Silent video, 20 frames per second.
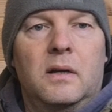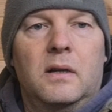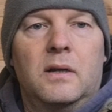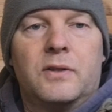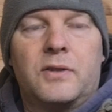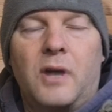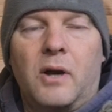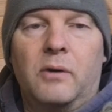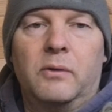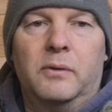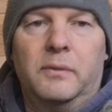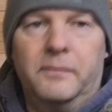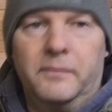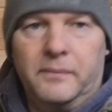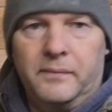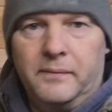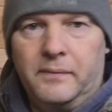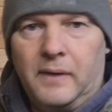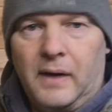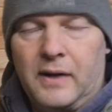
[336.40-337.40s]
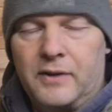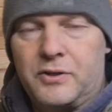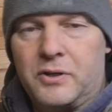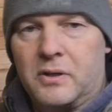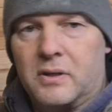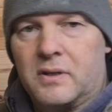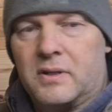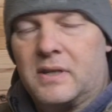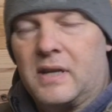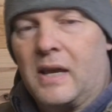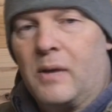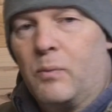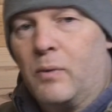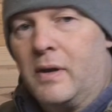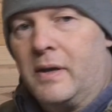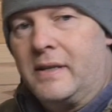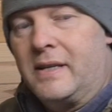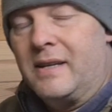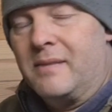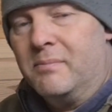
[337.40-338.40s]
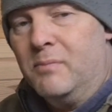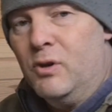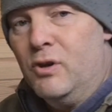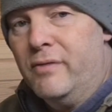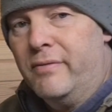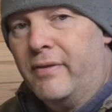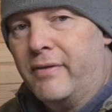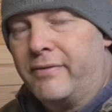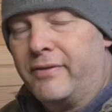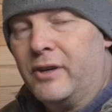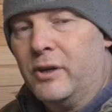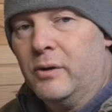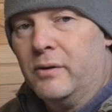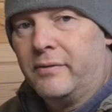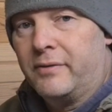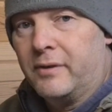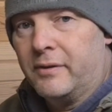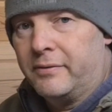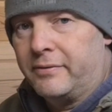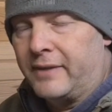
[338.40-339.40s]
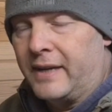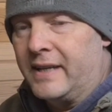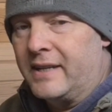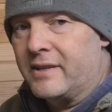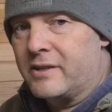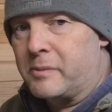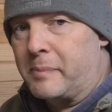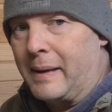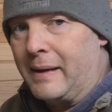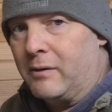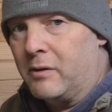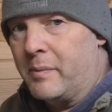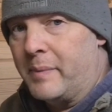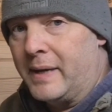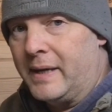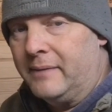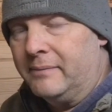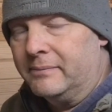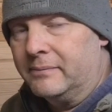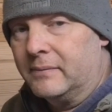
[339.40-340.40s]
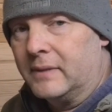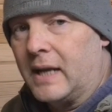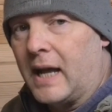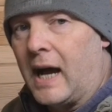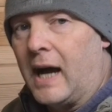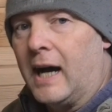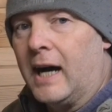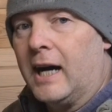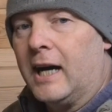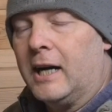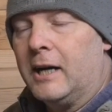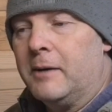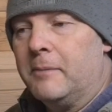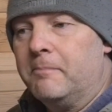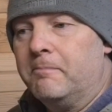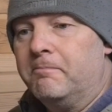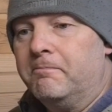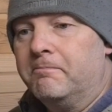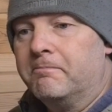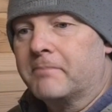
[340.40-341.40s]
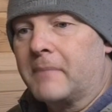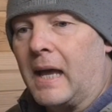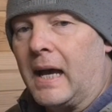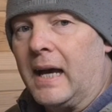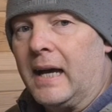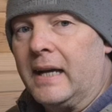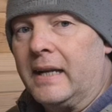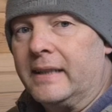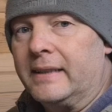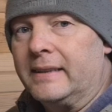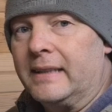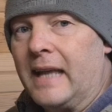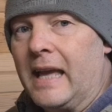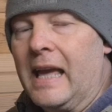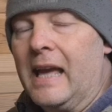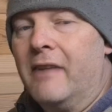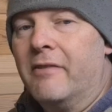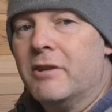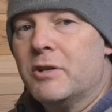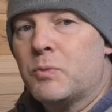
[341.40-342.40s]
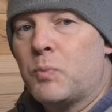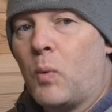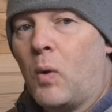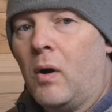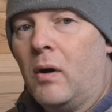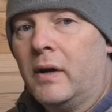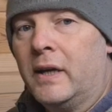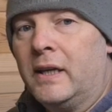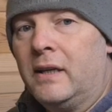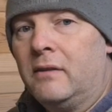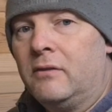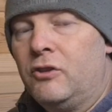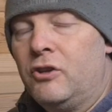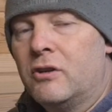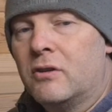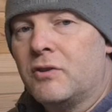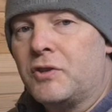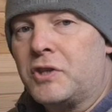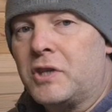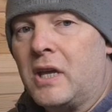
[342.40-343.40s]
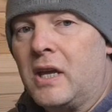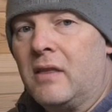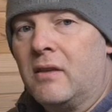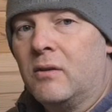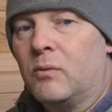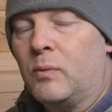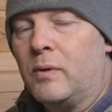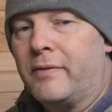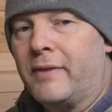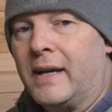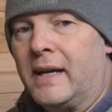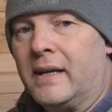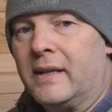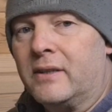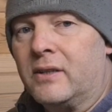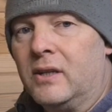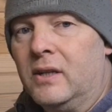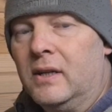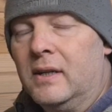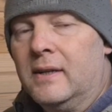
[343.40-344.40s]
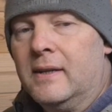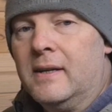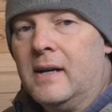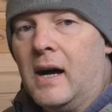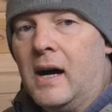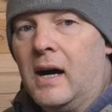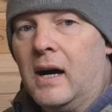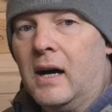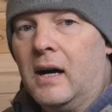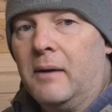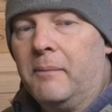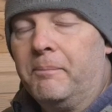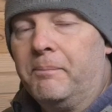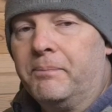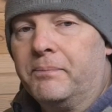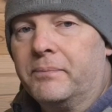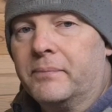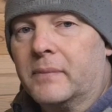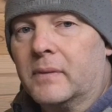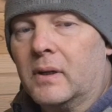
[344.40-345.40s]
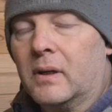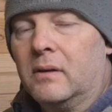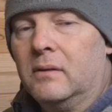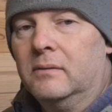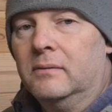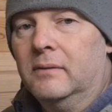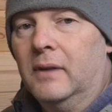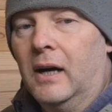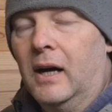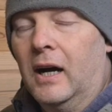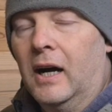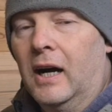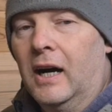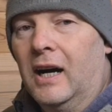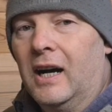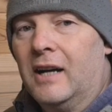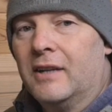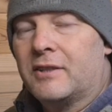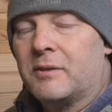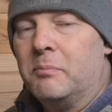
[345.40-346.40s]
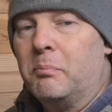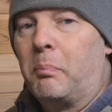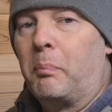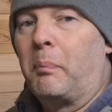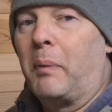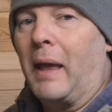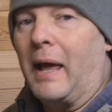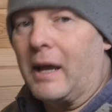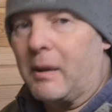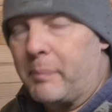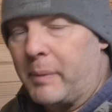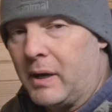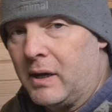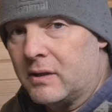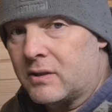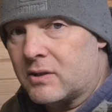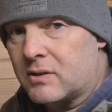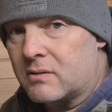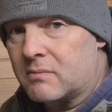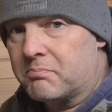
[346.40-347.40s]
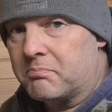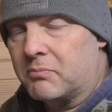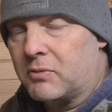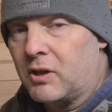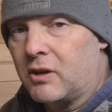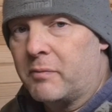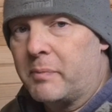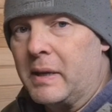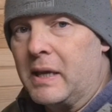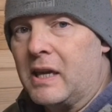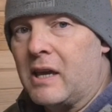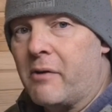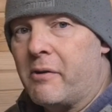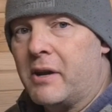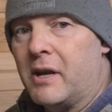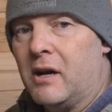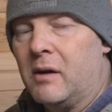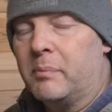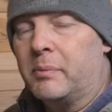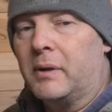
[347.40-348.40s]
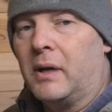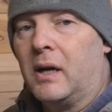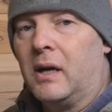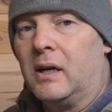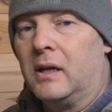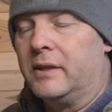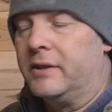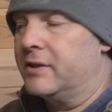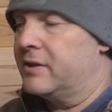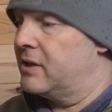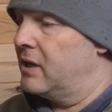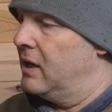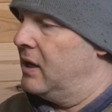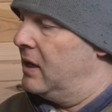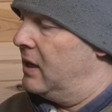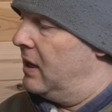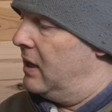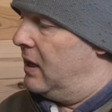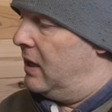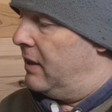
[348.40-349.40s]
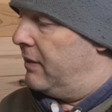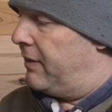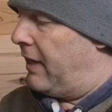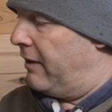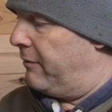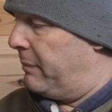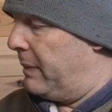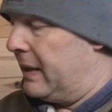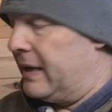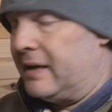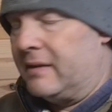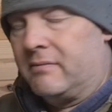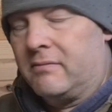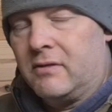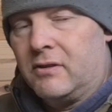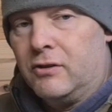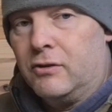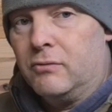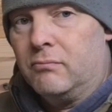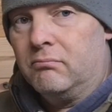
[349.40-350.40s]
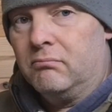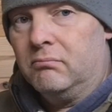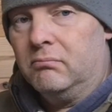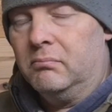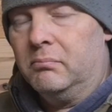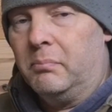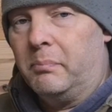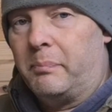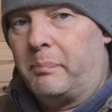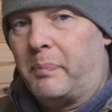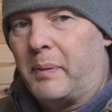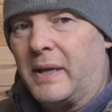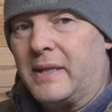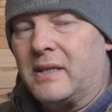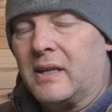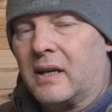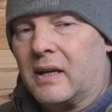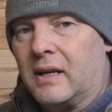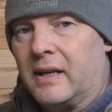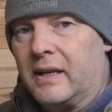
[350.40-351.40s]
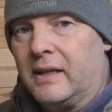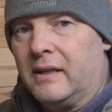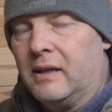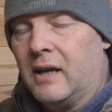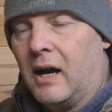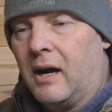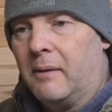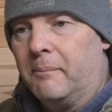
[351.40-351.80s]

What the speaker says: So, as you can see, we did move a few of the feeders about a bit, and here is why. You can see that we've had some blackbirds that have been going up, and they've been basically